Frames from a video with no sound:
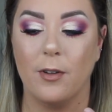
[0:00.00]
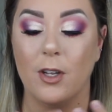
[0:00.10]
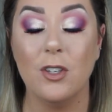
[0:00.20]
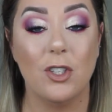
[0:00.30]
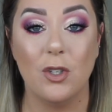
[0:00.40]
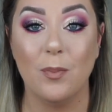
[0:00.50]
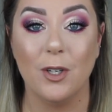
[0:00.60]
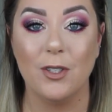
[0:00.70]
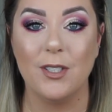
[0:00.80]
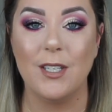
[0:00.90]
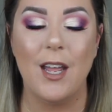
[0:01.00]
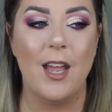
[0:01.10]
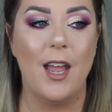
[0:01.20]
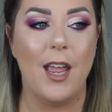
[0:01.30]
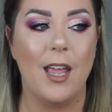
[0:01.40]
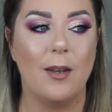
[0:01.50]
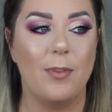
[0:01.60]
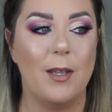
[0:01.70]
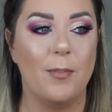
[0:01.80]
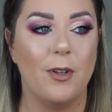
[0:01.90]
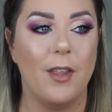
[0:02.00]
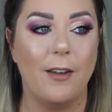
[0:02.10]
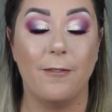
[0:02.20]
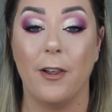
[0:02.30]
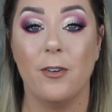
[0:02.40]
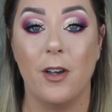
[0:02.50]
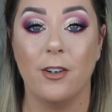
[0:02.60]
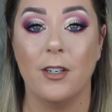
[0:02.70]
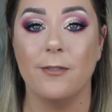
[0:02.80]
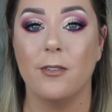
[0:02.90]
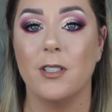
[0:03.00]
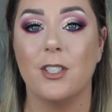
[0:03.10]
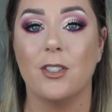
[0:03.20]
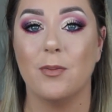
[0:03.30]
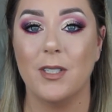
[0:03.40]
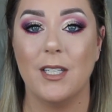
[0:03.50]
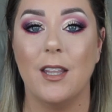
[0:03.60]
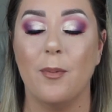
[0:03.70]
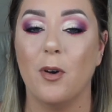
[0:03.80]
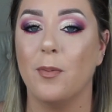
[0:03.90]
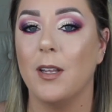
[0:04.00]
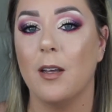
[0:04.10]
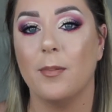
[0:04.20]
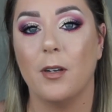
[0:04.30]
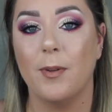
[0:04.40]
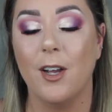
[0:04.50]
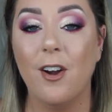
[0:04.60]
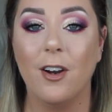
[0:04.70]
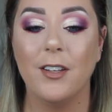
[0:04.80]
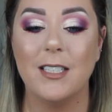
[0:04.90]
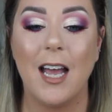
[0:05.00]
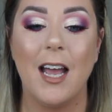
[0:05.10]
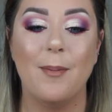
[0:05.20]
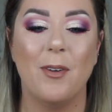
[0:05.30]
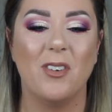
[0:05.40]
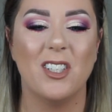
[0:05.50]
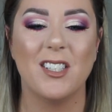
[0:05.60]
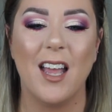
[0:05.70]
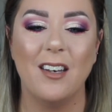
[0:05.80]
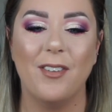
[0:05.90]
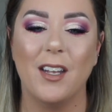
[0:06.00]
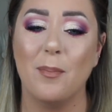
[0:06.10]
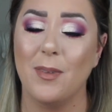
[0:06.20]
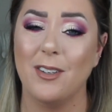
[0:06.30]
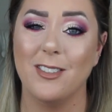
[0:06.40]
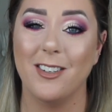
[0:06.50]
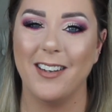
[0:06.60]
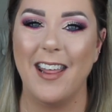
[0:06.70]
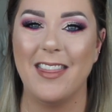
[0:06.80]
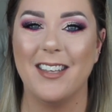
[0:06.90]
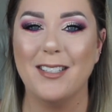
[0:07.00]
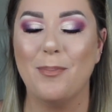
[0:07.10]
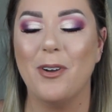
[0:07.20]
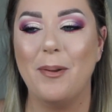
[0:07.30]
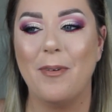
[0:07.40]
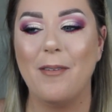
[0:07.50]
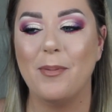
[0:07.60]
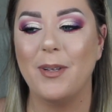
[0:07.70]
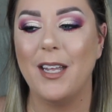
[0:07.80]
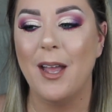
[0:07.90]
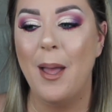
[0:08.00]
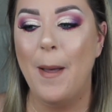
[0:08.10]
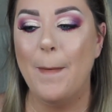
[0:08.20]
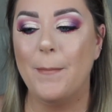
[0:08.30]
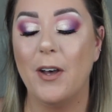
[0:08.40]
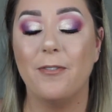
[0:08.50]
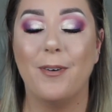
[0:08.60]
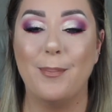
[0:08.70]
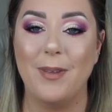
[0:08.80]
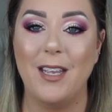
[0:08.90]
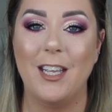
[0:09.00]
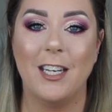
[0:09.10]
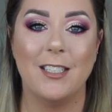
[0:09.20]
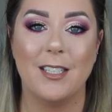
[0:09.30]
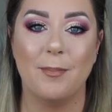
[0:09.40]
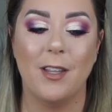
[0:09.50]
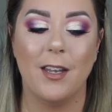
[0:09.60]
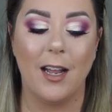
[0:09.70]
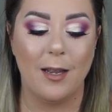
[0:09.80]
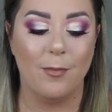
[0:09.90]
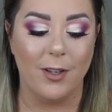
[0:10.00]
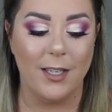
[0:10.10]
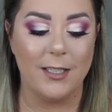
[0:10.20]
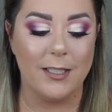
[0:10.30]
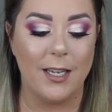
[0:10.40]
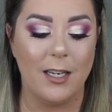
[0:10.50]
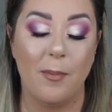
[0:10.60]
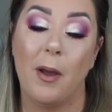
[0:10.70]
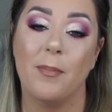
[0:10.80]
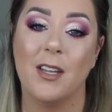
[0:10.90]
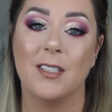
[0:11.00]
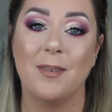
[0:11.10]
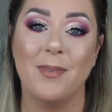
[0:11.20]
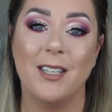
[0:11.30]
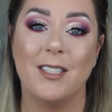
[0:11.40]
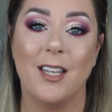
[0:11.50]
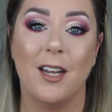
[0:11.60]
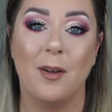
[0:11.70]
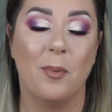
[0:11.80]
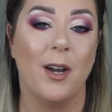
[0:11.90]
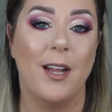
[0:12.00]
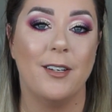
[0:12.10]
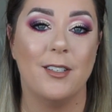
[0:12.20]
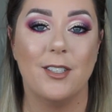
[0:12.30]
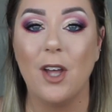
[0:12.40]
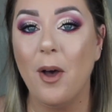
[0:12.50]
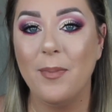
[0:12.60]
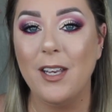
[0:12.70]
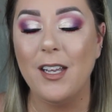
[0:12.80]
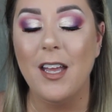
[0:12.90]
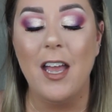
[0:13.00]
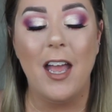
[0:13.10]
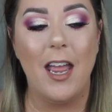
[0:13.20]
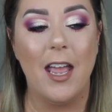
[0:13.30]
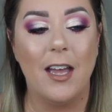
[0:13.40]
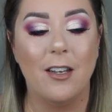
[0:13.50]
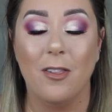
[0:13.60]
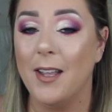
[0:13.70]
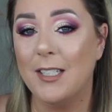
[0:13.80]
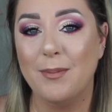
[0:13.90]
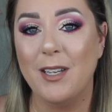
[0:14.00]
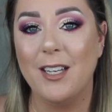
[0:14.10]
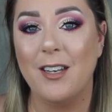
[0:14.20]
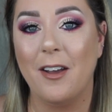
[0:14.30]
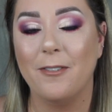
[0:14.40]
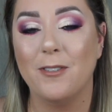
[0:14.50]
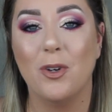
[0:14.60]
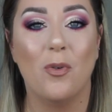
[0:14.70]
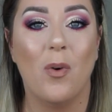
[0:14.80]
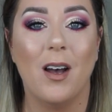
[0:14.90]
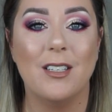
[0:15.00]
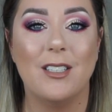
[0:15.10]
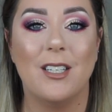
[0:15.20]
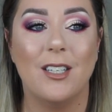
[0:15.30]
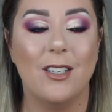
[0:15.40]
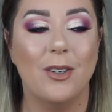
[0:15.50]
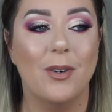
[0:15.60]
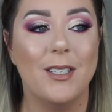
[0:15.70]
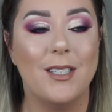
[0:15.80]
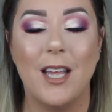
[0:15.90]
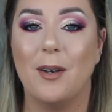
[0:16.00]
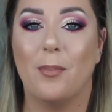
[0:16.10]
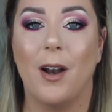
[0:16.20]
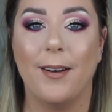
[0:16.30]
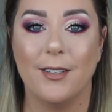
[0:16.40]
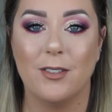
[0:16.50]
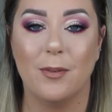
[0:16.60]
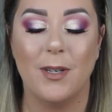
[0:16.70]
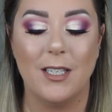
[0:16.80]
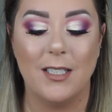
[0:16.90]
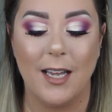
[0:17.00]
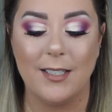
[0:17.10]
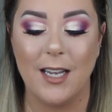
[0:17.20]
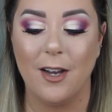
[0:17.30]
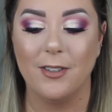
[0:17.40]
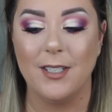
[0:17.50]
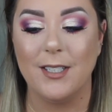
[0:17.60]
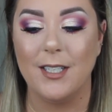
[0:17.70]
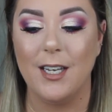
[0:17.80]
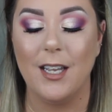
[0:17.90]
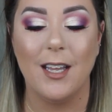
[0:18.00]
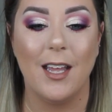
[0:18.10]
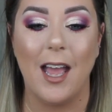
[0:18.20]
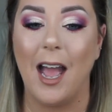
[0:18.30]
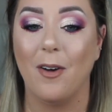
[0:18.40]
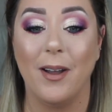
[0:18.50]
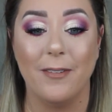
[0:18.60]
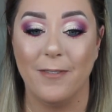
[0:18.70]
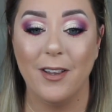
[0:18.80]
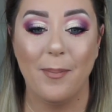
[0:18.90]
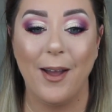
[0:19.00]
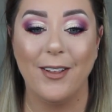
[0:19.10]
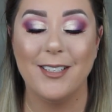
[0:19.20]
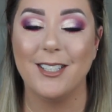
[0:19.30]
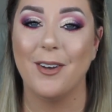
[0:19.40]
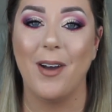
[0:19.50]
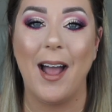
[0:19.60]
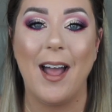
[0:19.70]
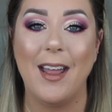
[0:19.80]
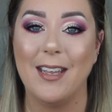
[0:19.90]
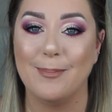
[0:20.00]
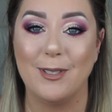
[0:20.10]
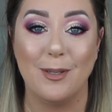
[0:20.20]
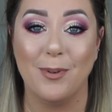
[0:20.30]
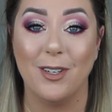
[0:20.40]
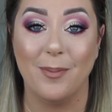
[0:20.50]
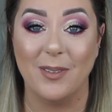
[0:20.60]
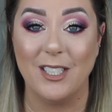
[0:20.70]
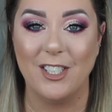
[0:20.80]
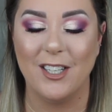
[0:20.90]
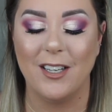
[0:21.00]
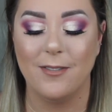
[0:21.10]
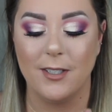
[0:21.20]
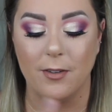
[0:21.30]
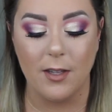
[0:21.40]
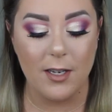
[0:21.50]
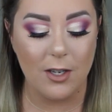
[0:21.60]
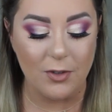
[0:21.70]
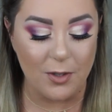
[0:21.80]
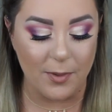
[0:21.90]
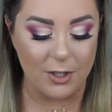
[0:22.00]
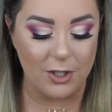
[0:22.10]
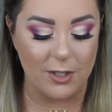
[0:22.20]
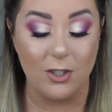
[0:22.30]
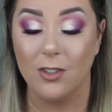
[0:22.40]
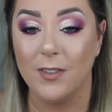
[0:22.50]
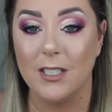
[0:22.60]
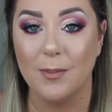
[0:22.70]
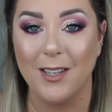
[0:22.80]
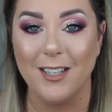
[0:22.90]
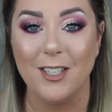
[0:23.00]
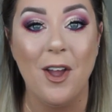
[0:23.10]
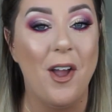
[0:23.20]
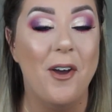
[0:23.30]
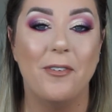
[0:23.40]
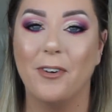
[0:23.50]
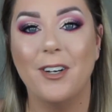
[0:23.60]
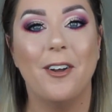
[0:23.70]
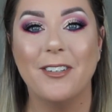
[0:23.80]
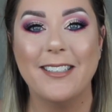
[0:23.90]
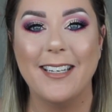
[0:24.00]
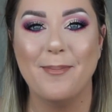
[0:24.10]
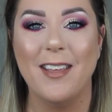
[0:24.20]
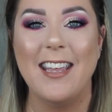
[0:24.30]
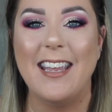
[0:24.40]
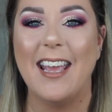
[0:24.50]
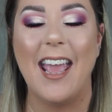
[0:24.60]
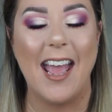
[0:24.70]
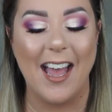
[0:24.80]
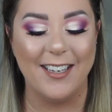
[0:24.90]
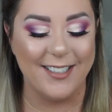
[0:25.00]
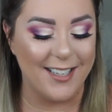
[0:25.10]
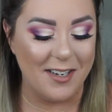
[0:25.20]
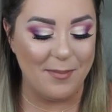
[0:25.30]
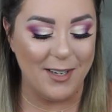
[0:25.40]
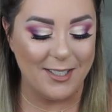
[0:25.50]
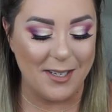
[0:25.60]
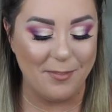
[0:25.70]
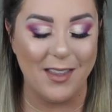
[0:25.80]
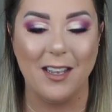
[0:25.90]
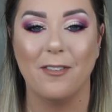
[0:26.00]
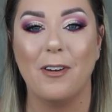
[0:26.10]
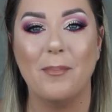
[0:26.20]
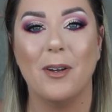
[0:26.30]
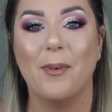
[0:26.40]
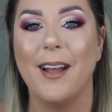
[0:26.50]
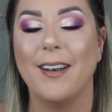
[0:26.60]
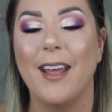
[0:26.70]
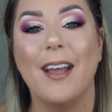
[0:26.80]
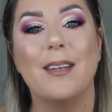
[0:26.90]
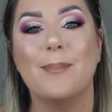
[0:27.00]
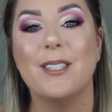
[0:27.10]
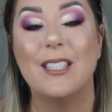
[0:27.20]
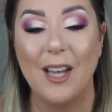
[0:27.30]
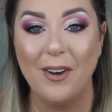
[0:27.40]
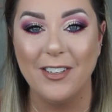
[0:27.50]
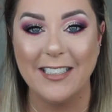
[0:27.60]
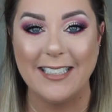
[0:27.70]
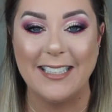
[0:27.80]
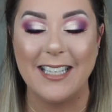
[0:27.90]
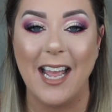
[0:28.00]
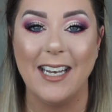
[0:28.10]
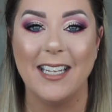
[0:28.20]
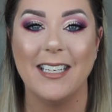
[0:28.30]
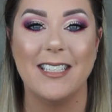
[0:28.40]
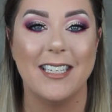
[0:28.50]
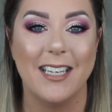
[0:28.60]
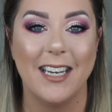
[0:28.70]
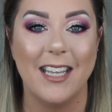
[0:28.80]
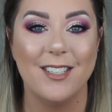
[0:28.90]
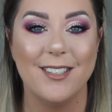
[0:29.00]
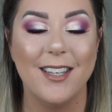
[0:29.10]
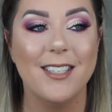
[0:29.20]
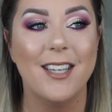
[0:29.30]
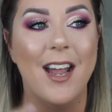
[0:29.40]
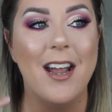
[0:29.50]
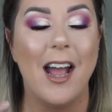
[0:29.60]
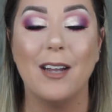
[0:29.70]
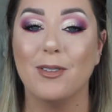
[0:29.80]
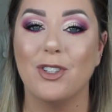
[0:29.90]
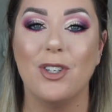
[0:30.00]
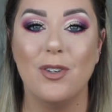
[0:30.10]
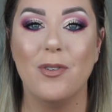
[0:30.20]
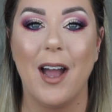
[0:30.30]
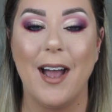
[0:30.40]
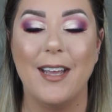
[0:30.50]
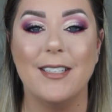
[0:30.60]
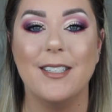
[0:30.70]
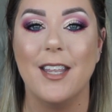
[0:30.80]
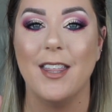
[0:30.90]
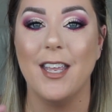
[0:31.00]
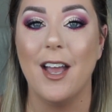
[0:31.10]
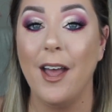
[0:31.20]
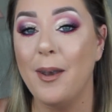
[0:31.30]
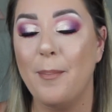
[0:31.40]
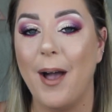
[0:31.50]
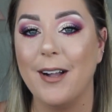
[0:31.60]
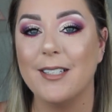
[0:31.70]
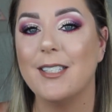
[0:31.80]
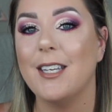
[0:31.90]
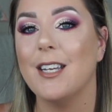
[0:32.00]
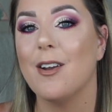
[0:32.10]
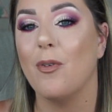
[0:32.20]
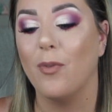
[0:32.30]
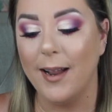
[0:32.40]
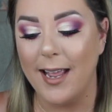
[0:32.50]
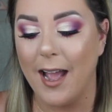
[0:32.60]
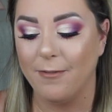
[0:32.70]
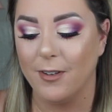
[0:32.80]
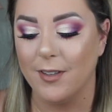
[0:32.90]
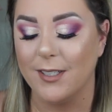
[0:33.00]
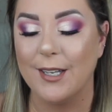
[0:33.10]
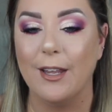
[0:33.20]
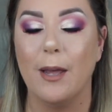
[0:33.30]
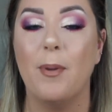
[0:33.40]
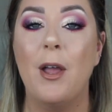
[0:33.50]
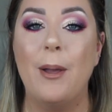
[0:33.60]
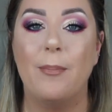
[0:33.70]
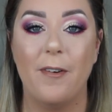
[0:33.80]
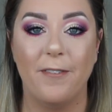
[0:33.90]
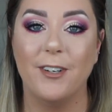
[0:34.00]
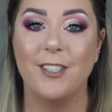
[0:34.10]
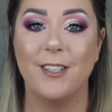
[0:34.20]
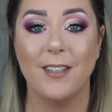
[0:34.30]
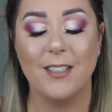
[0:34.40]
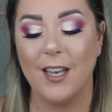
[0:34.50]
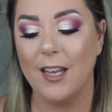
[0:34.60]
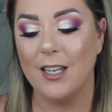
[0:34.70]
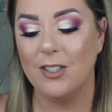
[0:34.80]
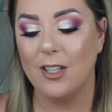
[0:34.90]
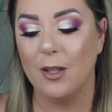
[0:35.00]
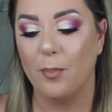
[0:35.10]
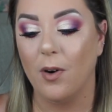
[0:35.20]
consumers, and people that follow other influencers, we see them opening up their PR all the time and we're just kind of like immune to it at this point probably. But for me, it is something that I'm really excited about because it means that a brand saw me and liked me enough to want to send products for me to test out to see how I feel about it. So I am super appreciative. So thank you so much to Juvia's Place for noticing me and sending me something from your brand. I am so excited to get into this. I will show you guys the unboxing right after this clip, but first let's get into the